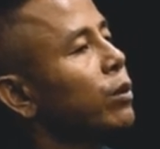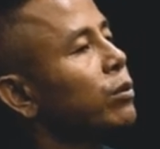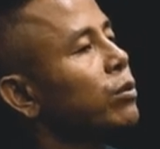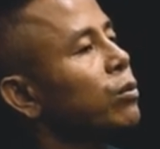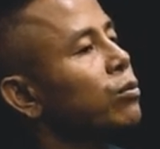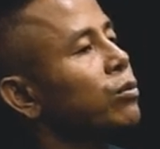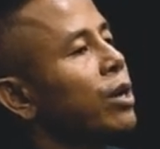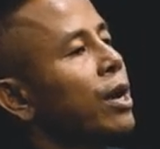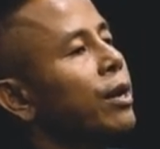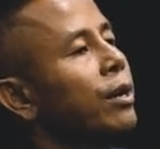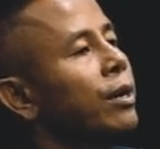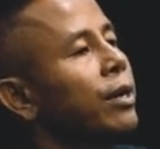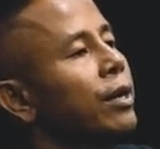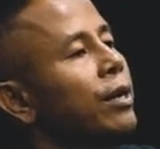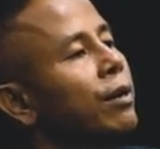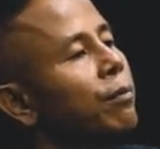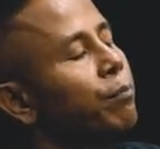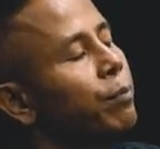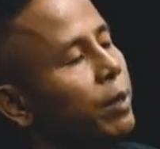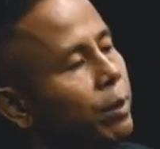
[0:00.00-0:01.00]
to take
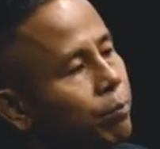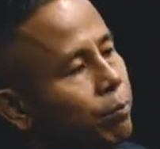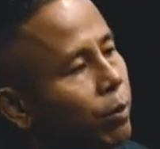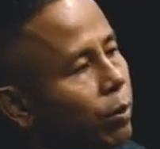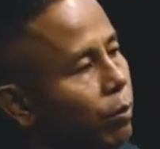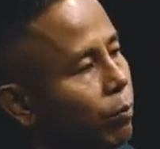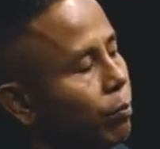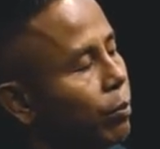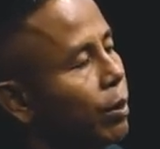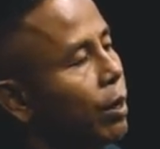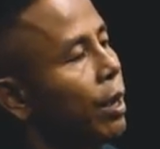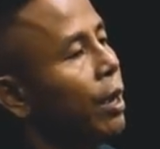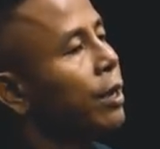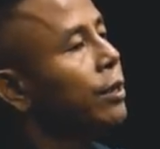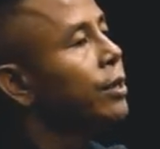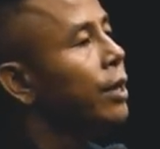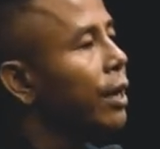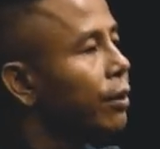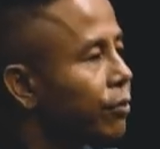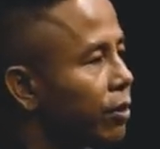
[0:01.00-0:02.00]
care of people.
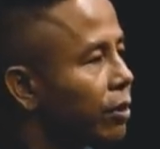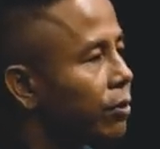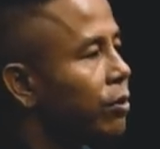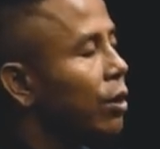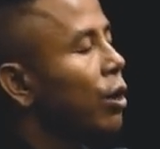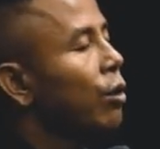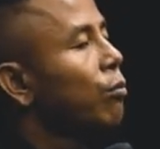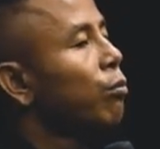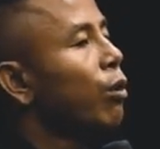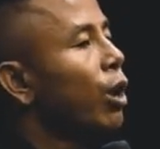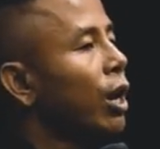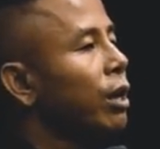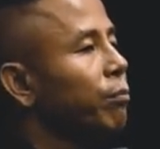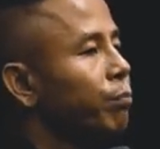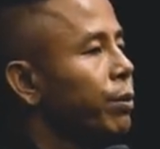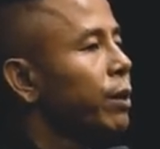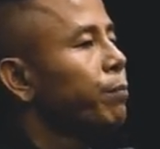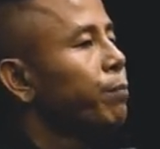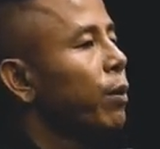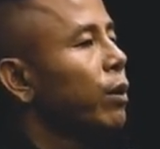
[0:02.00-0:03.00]
Jesus wants
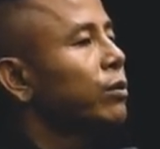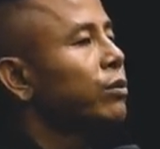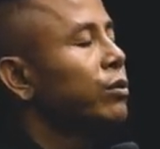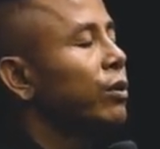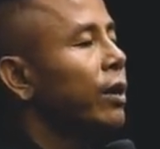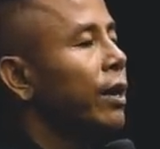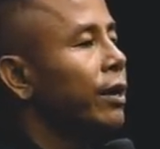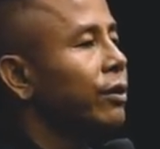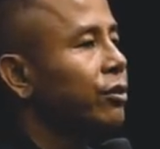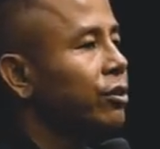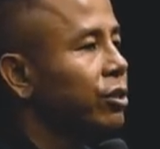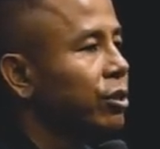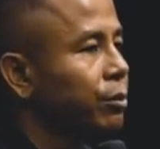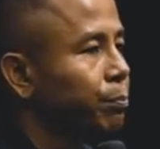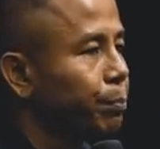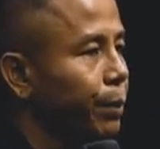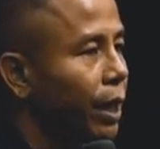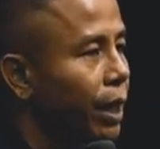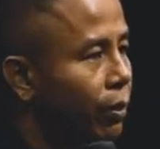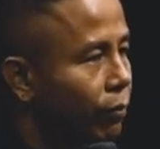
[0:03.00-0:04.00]
people to
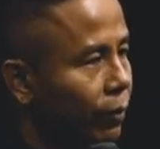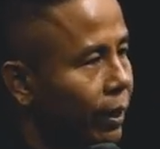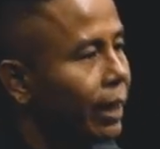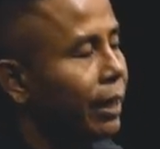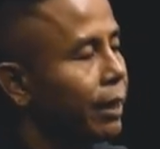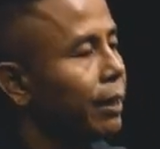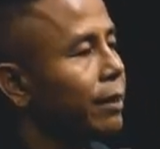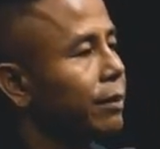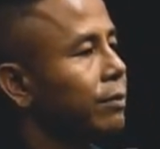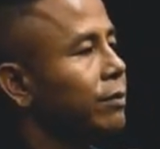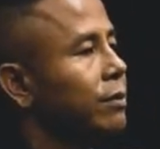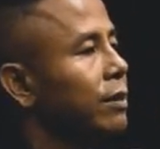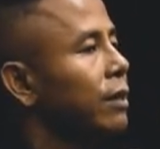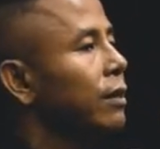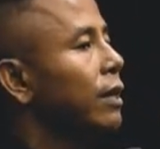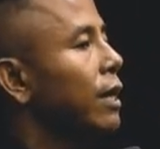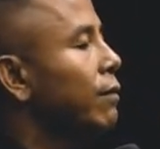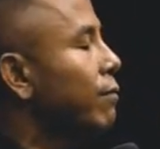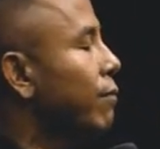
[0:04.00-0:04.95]
experience the love